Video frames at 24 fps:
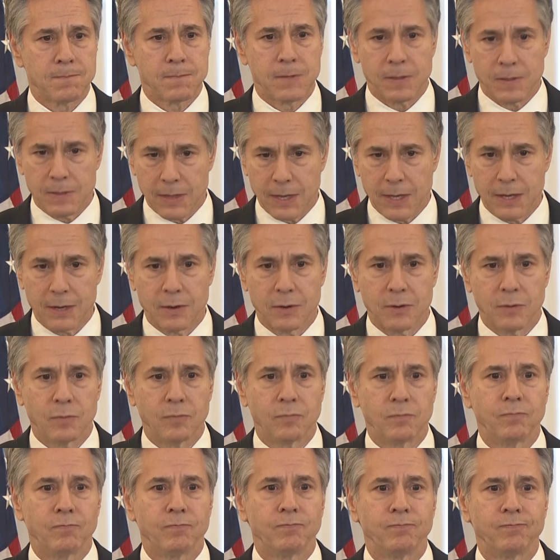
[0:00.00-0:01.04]
then
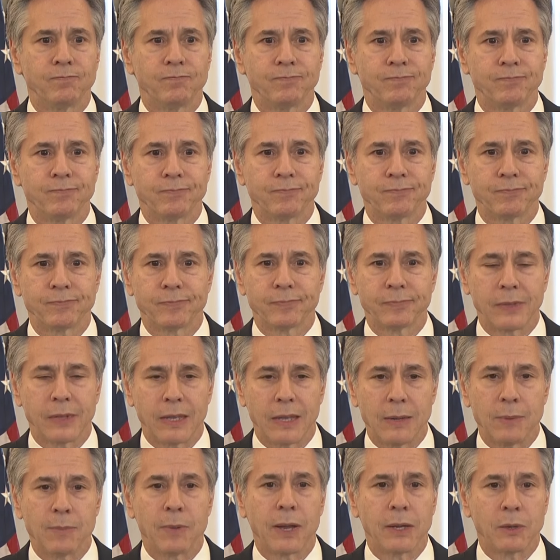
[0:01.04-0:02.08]

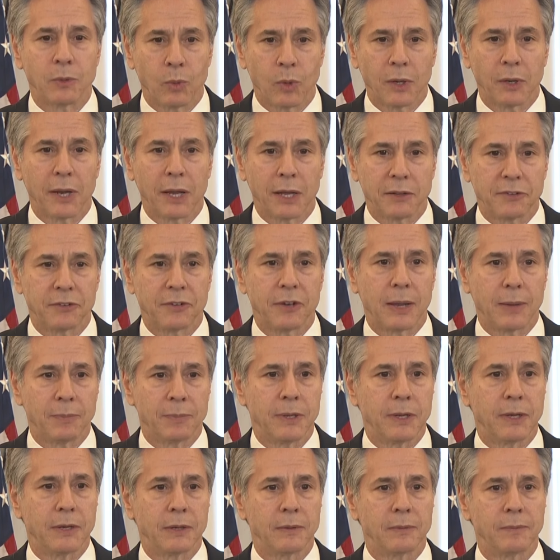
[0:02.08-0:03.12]
he might well not stop
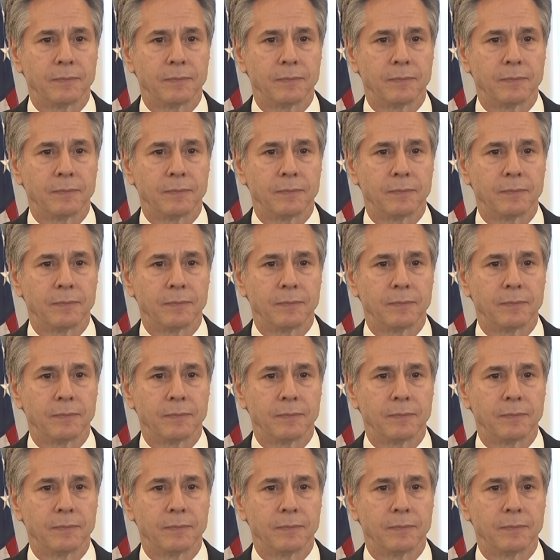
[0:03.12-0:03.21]
there.